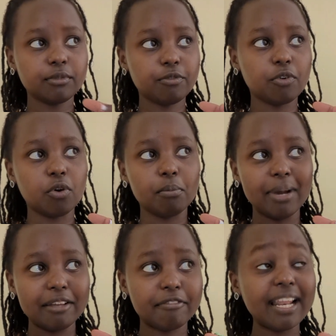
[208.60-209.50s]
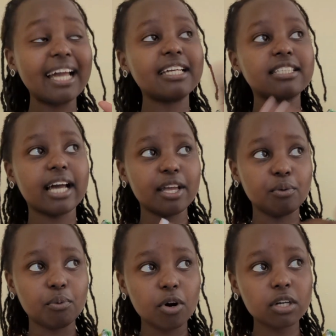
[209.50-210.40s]
for my flight, I
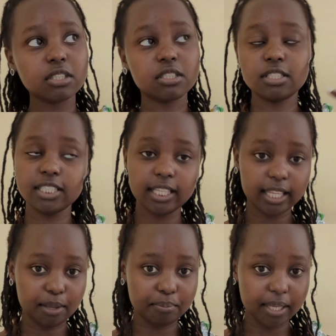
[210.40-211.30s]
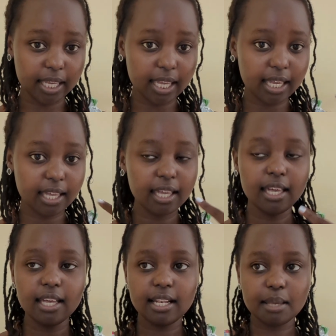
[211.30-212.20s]
walked till APA.
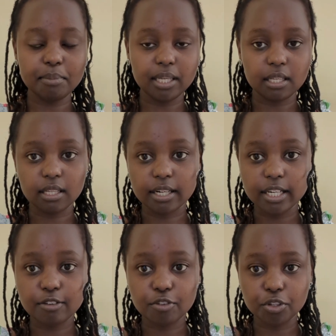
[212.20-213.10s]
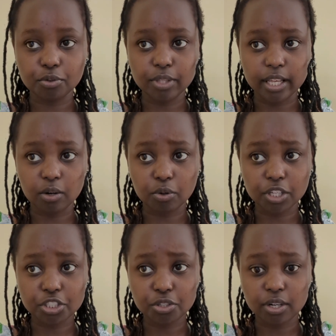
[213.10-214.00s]
Let me read for you the
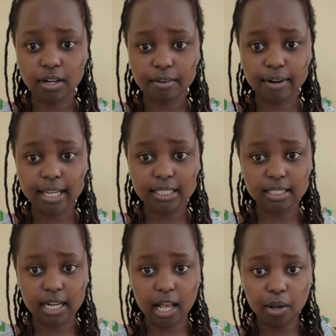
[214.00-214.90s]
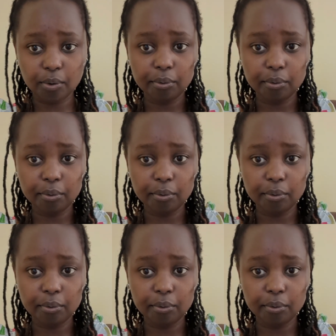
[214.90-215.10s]
location right now,